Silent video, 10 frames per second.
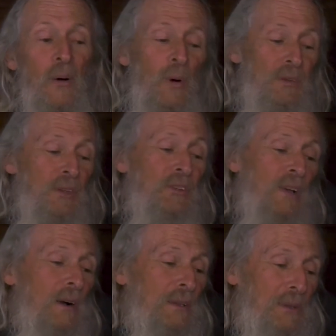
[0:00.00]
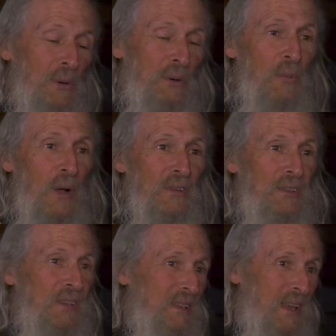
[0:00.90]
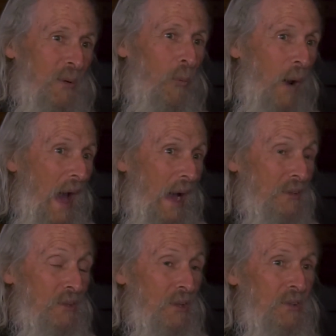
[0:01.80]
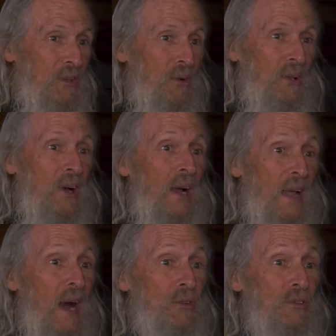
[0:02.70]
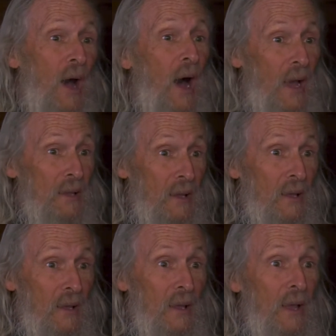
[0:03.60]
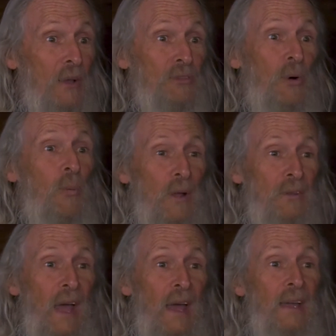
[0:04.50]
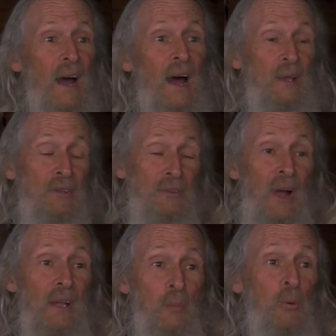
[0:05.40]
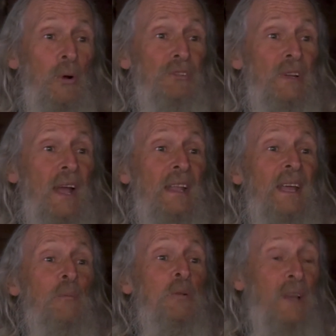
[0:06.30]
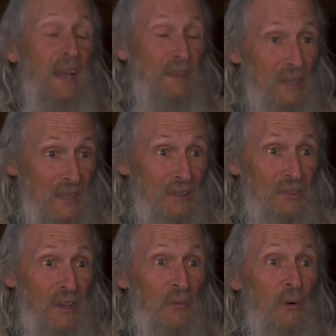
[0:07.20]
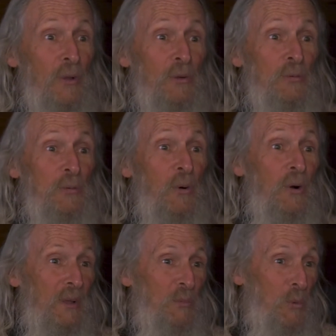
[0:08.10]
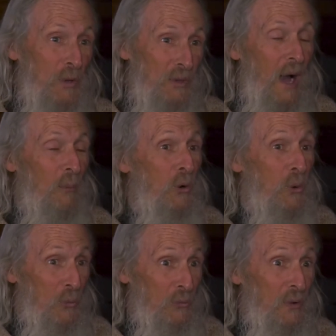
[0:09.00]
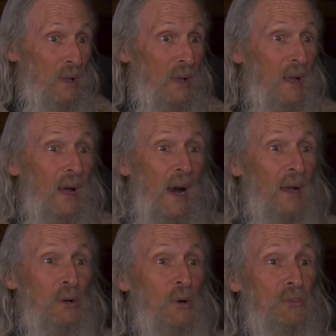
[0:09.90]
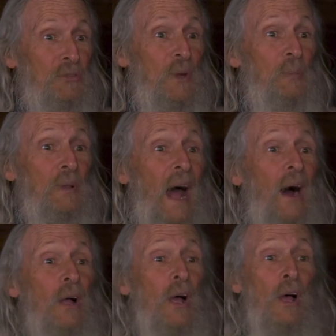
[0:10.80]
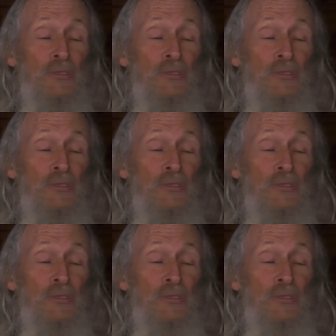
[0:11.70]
What the skunk learned was it didn't get whacked until it got outside. So one day I tried to push it and it planted itself on the floor and would not move. I couldn't sweep it out.